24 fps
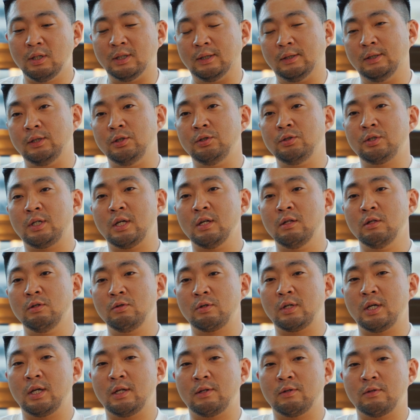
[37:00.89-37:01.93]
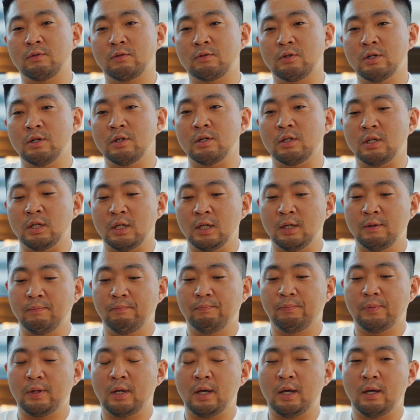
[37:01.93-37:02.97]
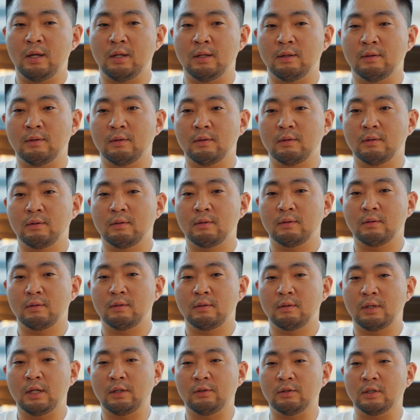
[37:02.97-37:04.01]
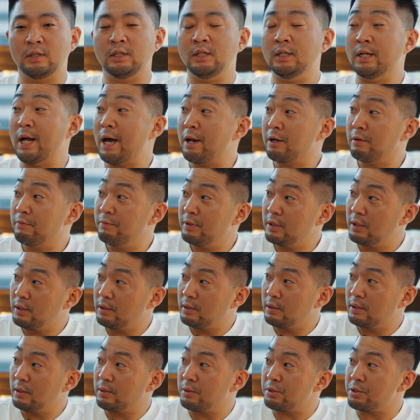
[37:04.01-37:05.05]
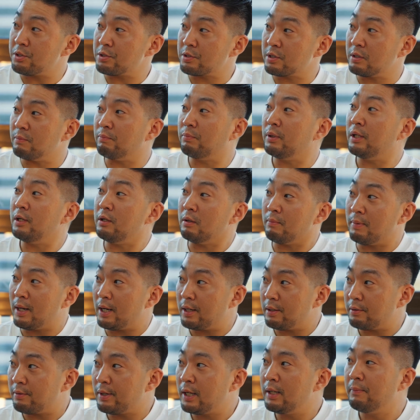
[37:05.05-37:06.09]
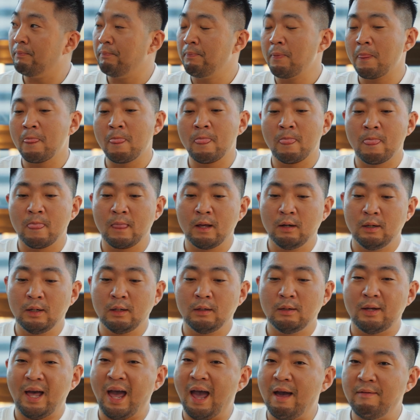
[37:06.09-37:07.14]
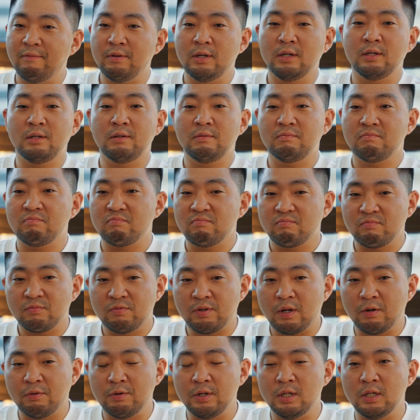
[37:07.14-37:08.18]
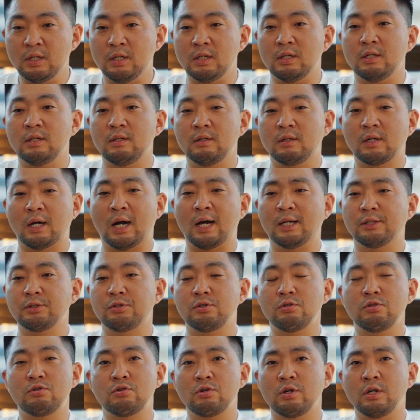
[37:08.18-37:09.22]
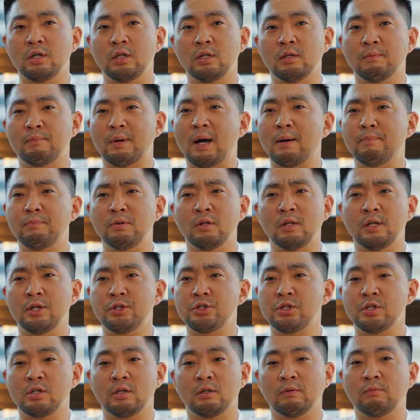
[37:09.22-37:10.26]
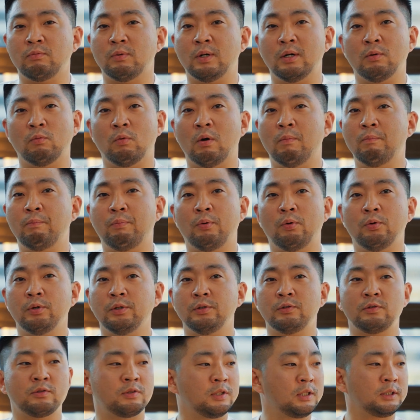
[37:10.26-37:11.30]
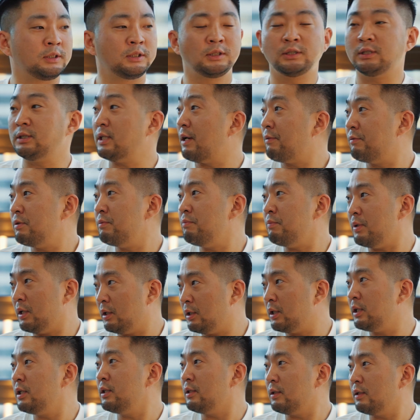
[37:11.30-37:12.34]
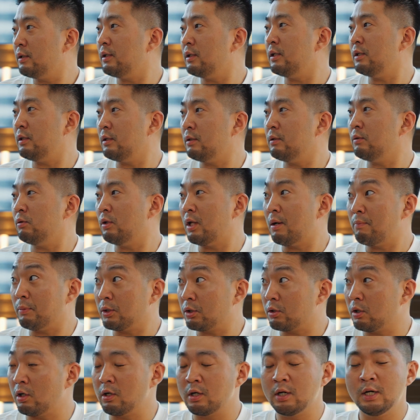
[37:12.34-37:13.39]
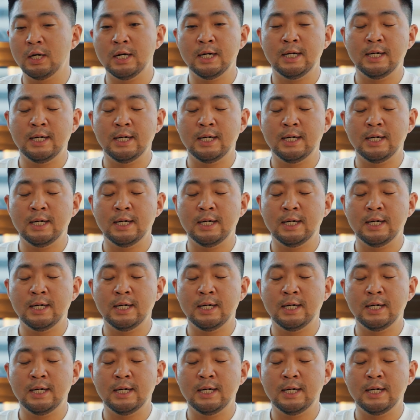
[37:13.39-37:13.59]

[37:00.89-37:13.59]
look, you can look at certain thing and take the good out of it or just complain about it, right? Having very concentrated population of 1.67 million in Ulaanbaatar.